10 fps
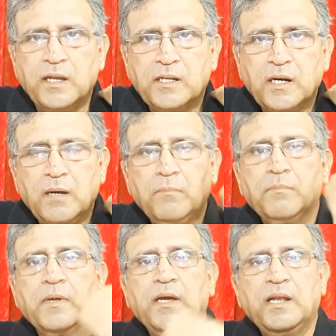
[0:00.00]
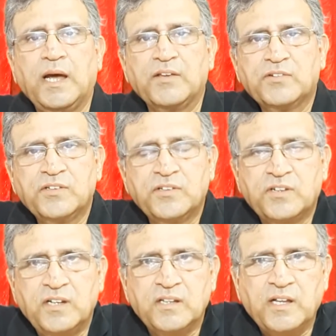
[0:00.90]
income
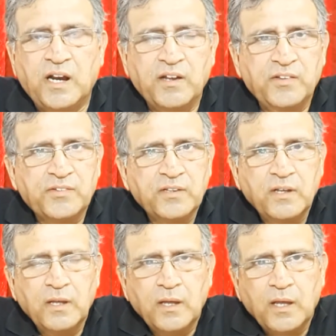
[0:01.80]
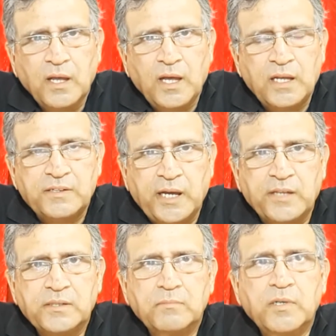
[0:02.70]
elasticity, that is,
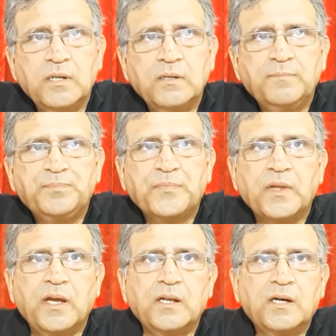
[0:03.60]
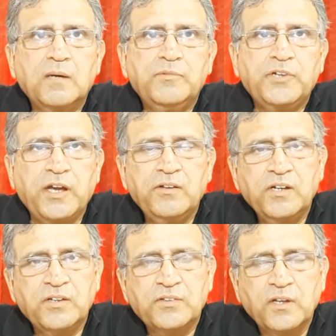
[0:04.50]
taxable income
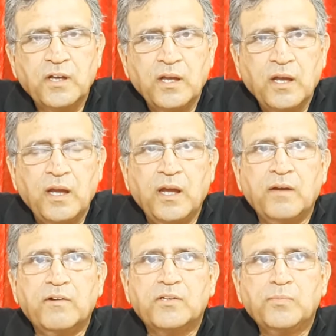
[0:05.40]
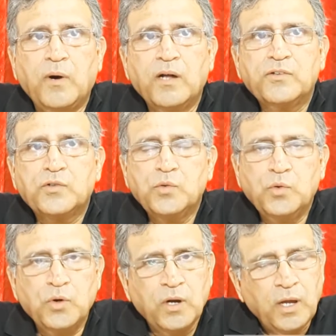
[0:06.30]
changes in response
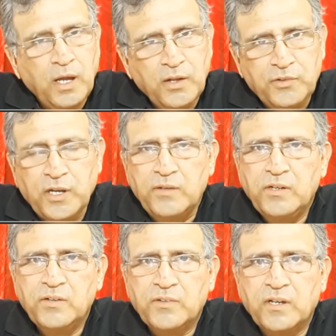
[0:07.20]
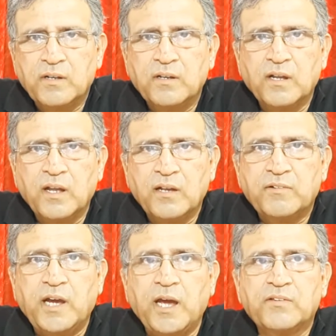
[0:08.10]
to changes in
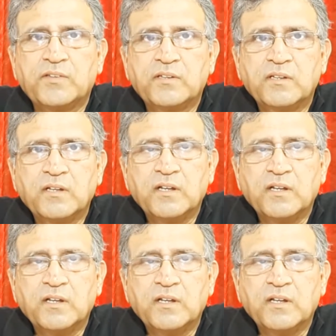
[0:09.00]
tax